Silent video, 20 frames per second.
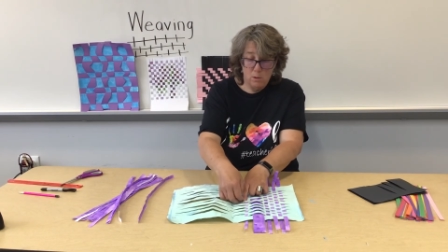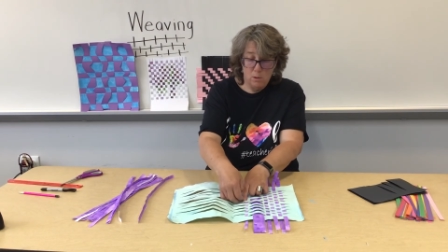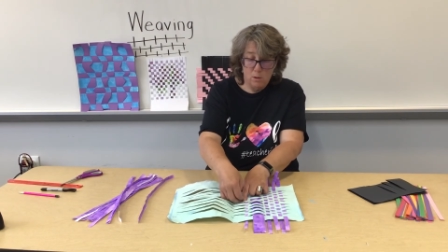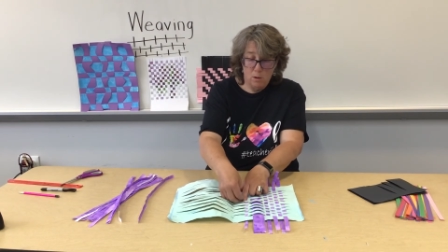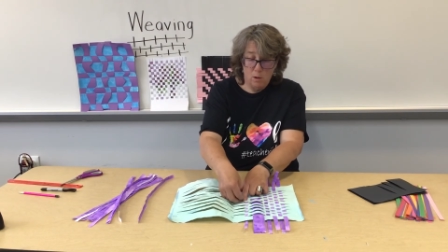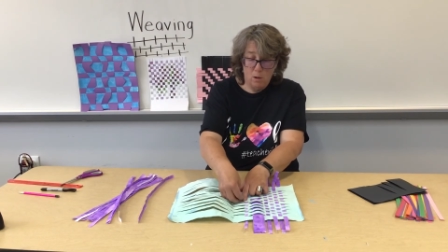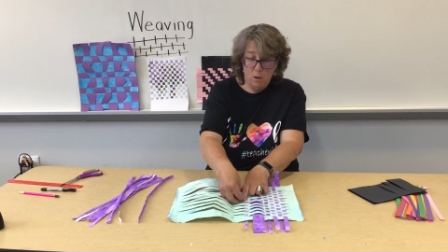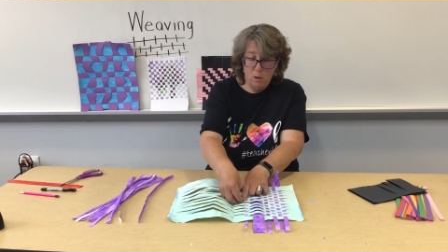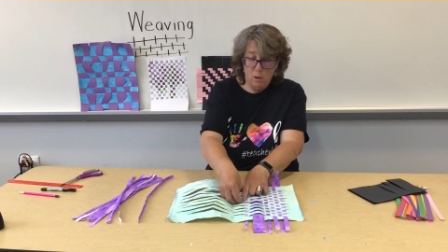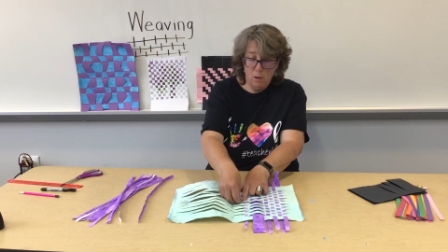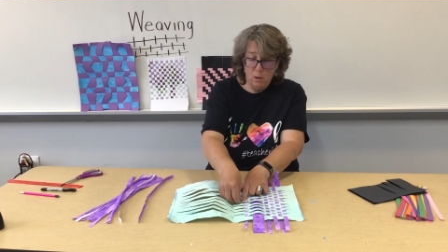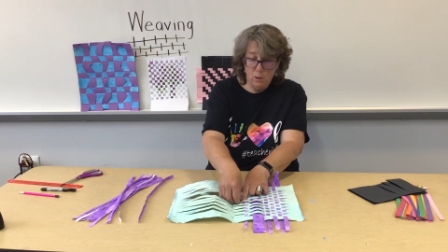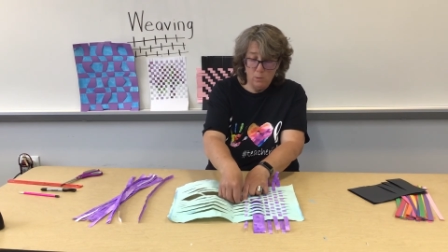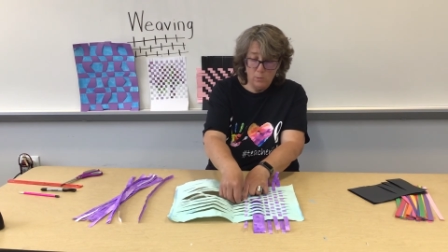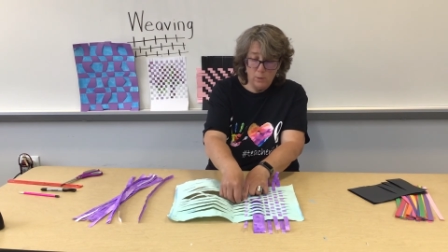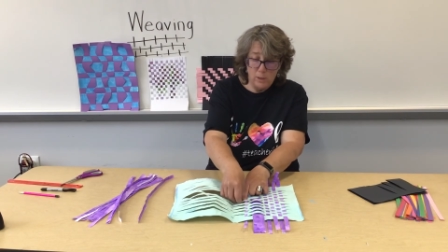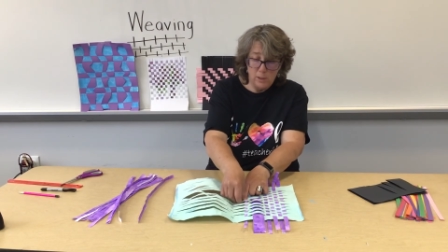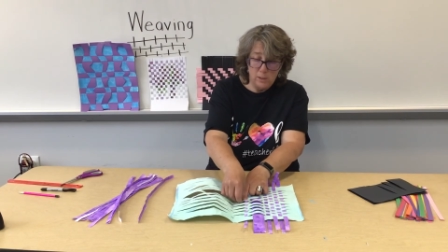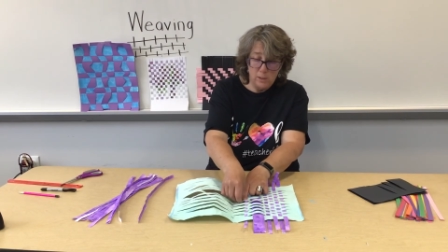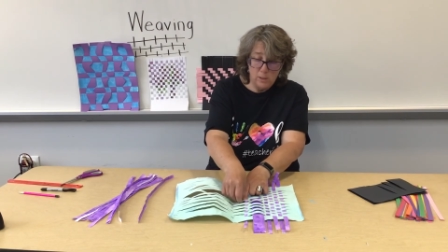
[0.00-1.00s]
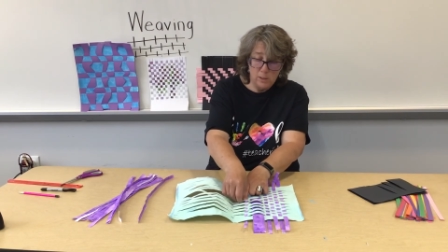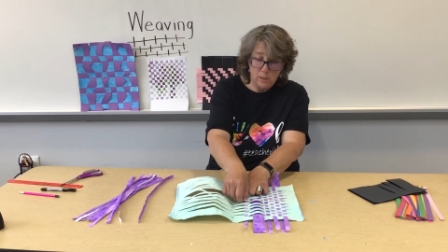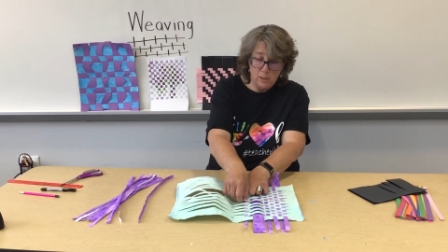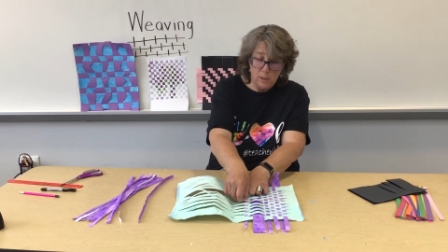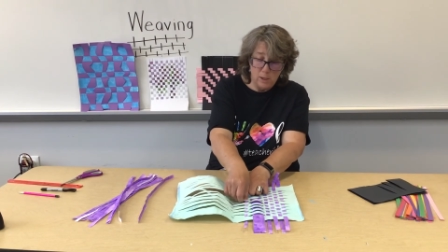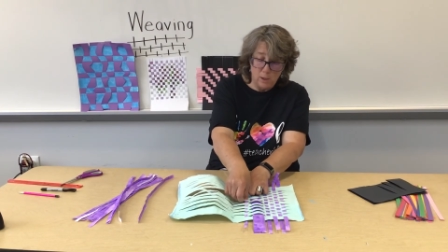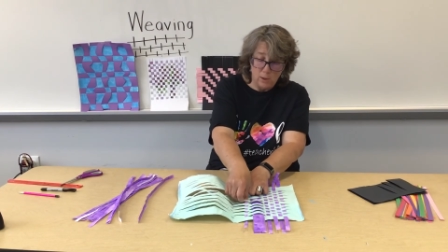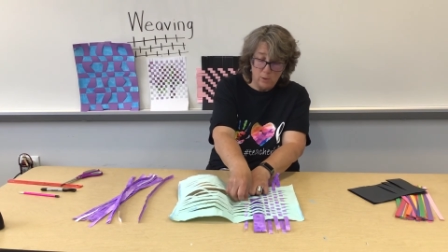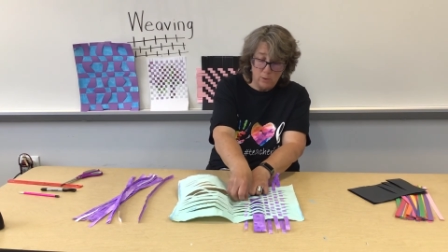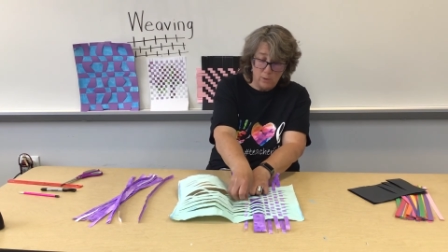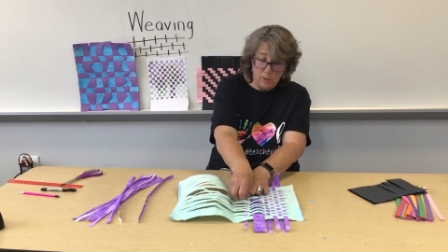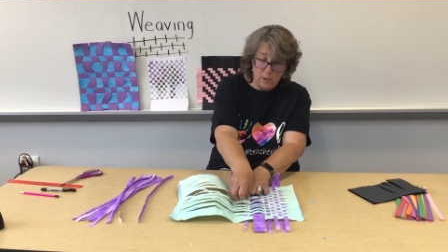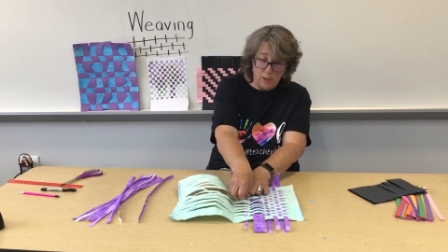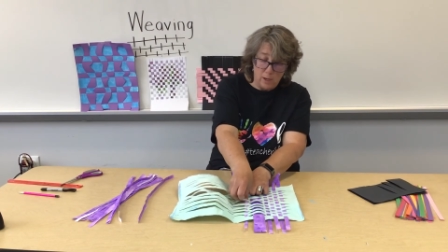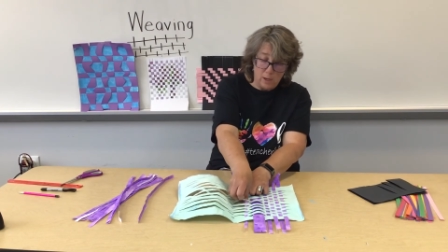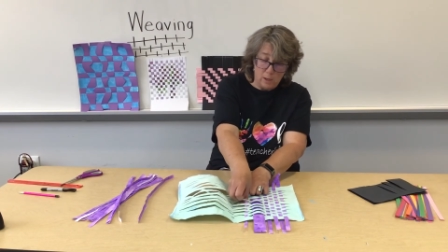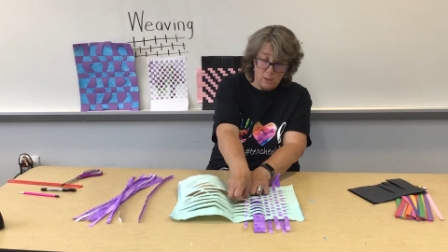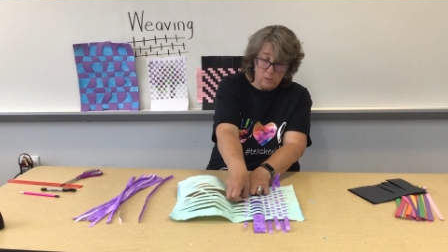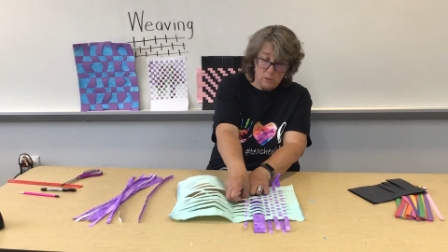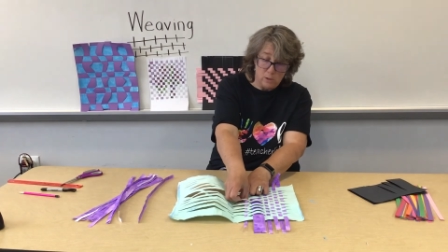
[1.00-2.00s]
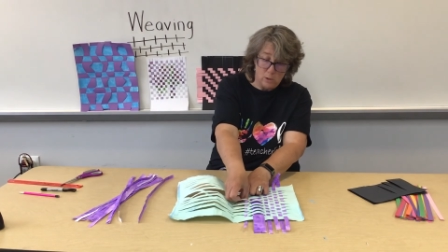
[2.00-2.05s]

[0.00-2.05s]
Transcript: all the way to the other end.